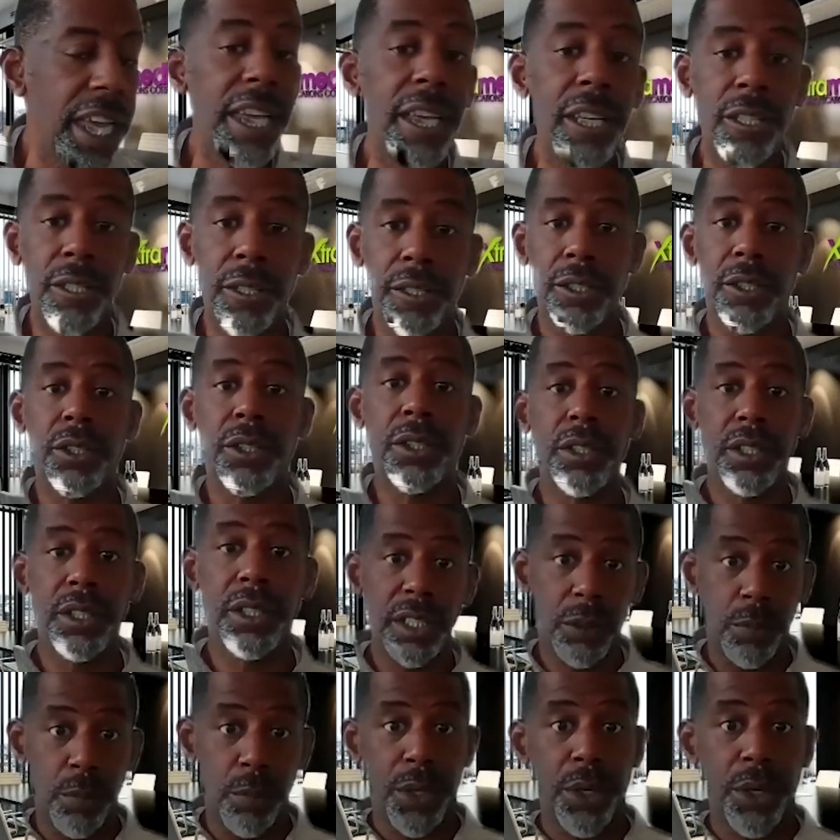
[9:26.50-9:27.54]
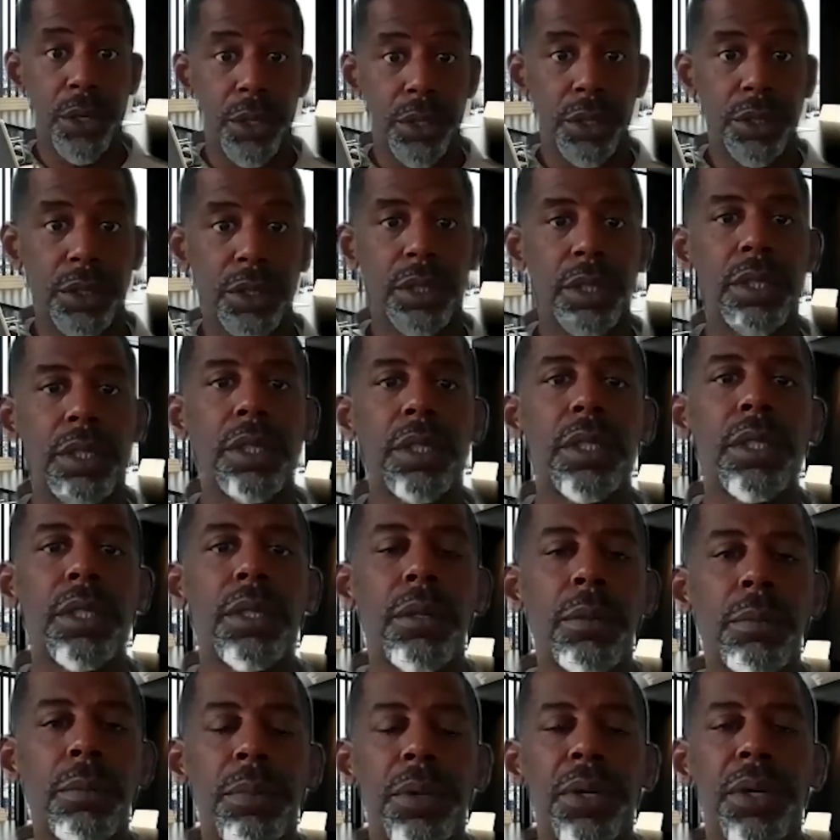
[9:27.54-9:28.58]
and six birds
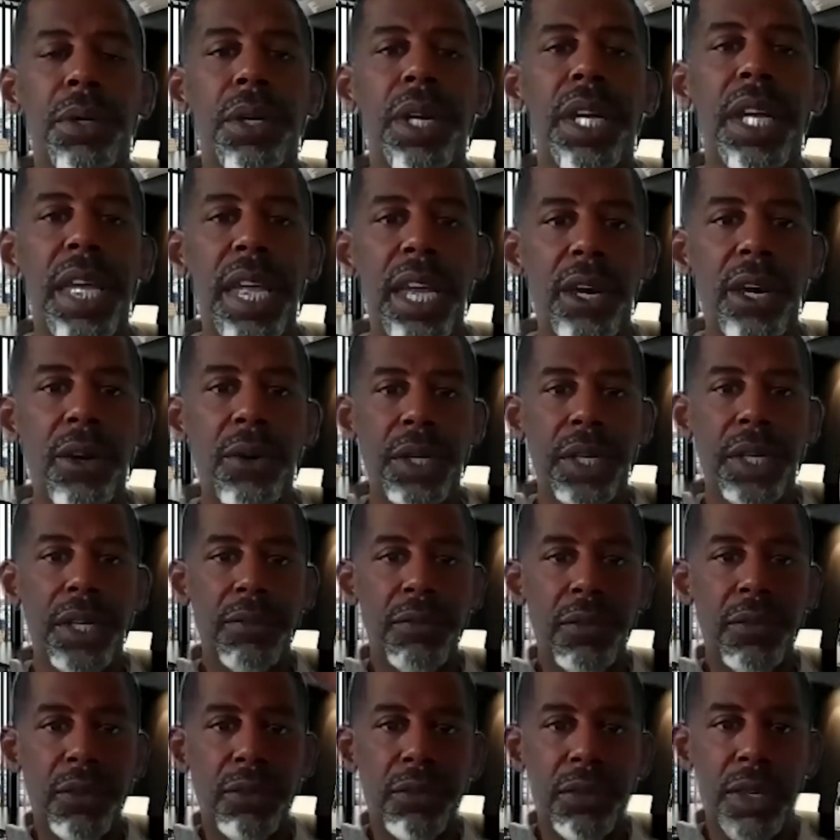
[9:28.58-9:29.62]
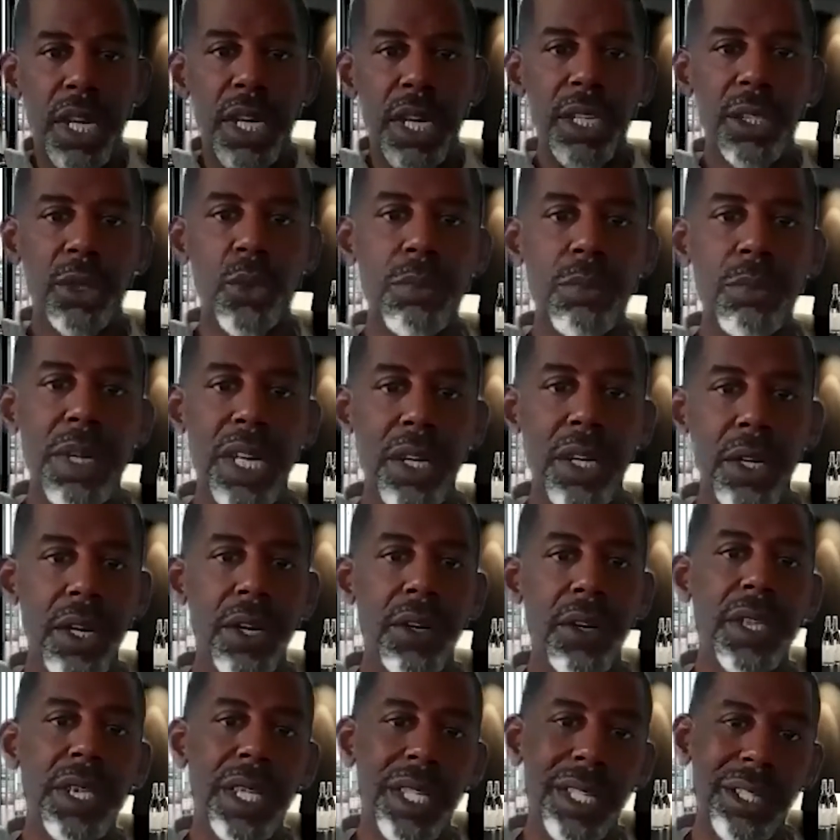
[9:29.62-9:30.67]
per area if you're flying a three mile
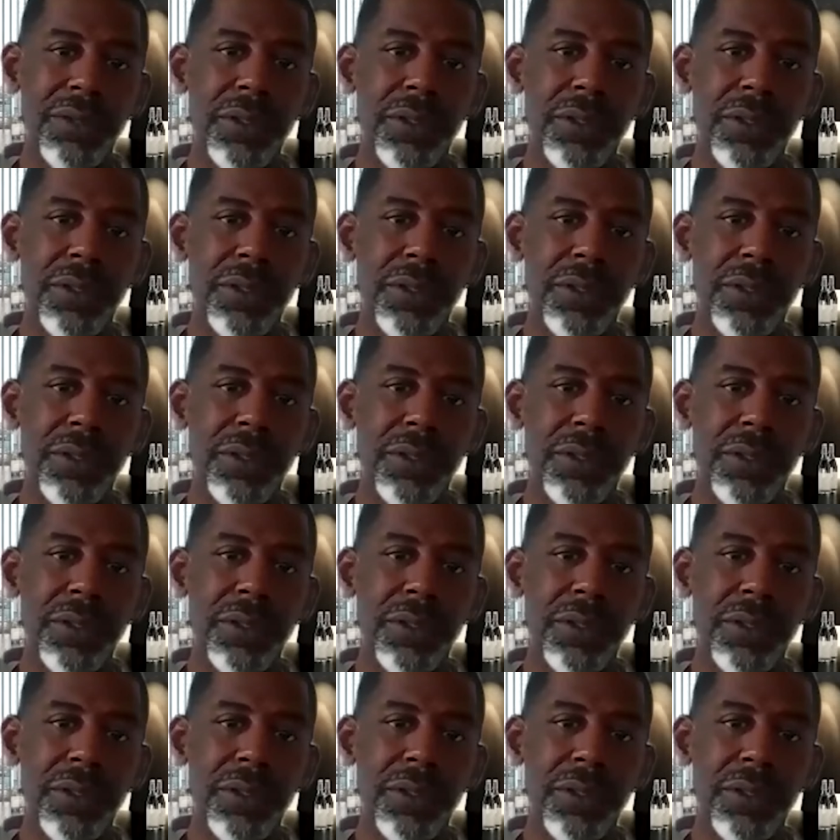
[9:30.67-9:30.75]
area.